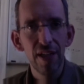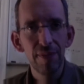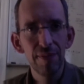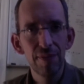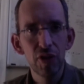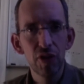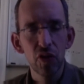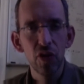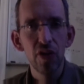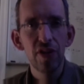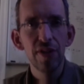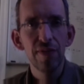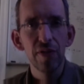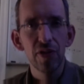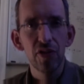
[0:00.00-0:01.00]

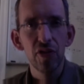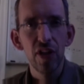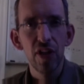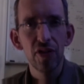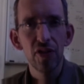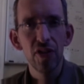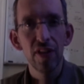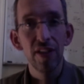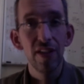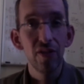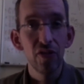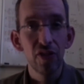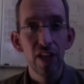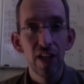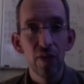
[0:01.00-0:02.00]
storage infrastructure on the
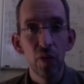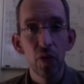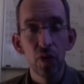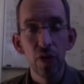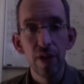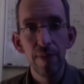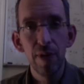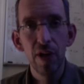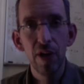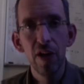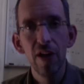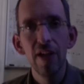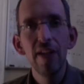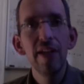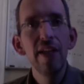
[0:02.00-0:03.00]
other side with
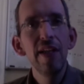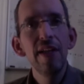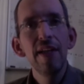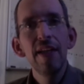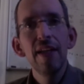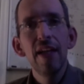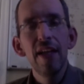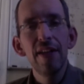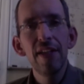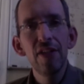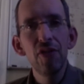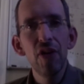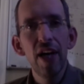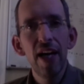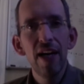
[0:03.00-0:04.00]
3-PAR. And then
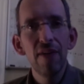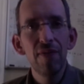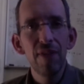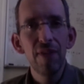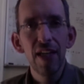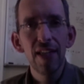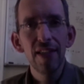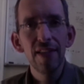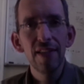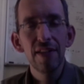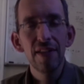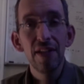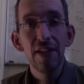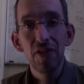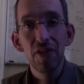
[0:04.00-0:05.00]
you have
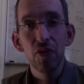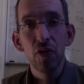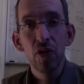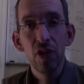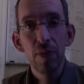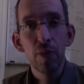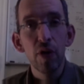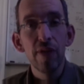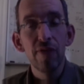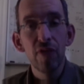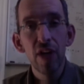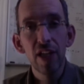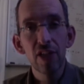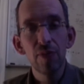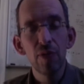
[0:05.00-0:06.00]
really pretty
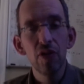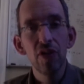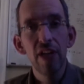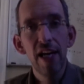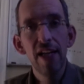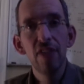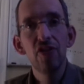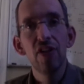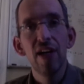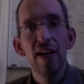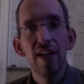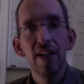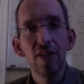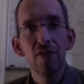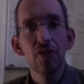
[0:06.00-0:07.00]
flexible and
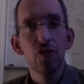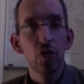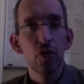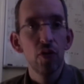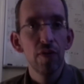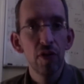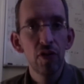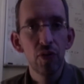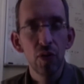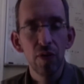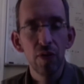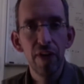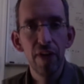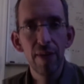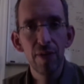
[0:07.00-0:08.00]
agile Store
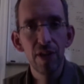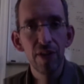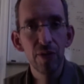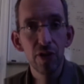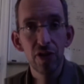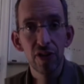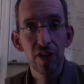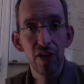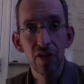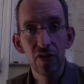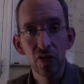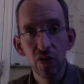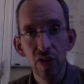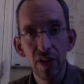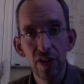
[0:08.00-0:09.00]
Virtual family, which can
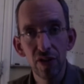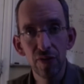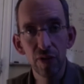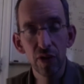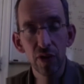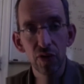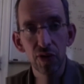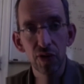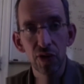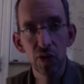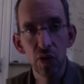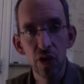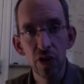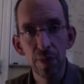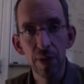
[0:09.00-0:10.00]
also run as virtual
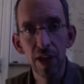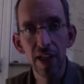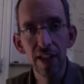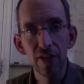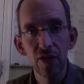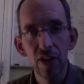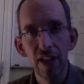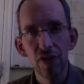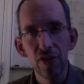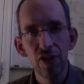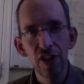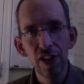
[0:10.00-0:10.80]
storage appliance, right? You see